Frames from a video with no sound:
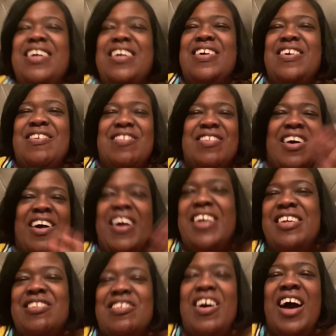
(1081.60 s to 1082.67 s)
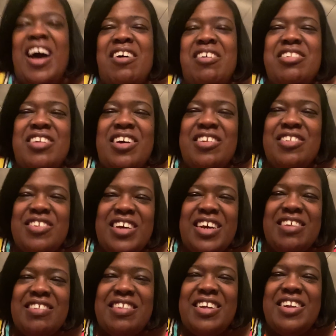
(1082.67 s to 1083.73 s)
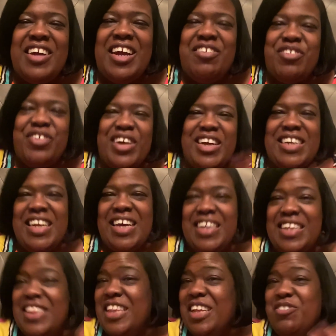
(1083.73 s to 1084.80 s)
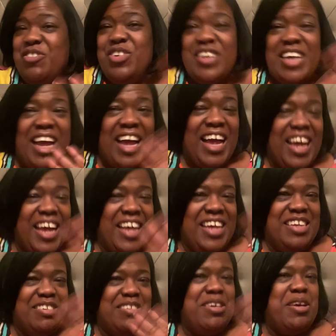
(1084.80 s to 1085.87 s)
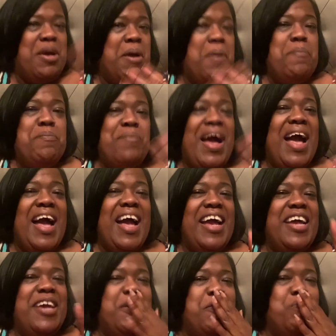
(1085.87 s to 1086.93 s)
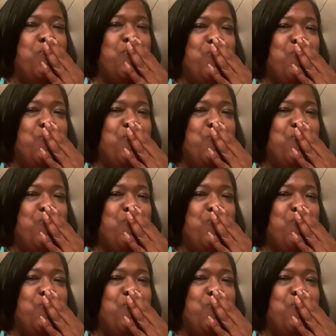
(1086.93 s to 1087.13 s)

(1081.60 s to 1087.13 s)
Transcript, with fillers: Oops, all right. So I will talk to you guys later. Have a great night. Love you guys. Bye.